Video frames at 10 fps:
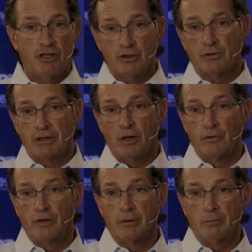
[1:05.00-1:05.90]
children
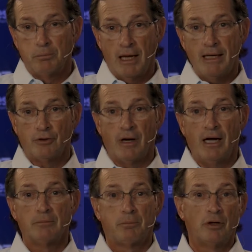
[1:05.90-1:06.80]
on the
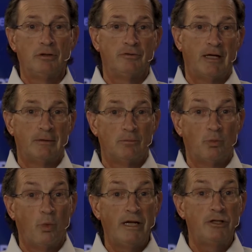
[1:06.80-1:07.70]
playground prove that
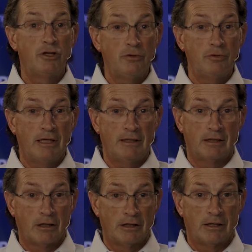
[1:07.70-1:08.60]
we do need
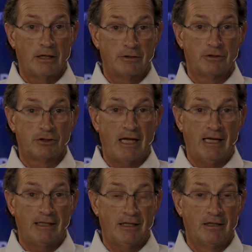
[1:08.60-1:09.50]
a clear
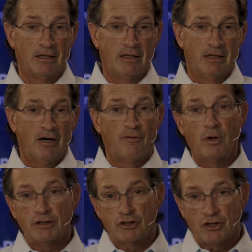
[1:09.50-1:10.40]
understanding of
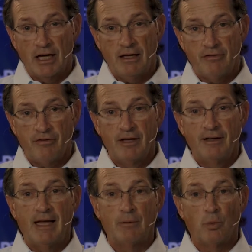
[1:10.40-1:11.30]
what's safe
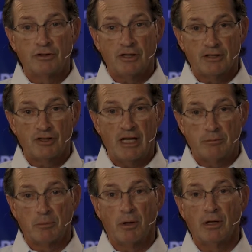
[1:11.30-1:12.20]
and what's
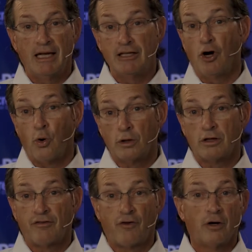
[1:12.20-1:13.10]
acceptable in
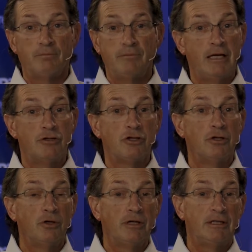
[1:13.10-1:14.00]
order for
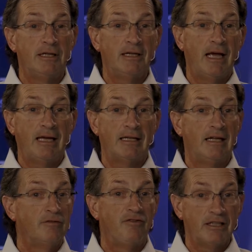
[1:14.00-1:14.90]
ingenuity and
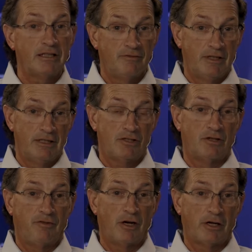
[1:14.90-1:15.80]
inventiveness
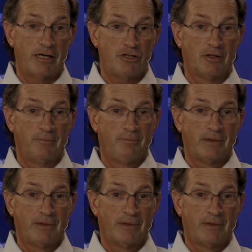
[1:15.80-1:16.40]
to flourish.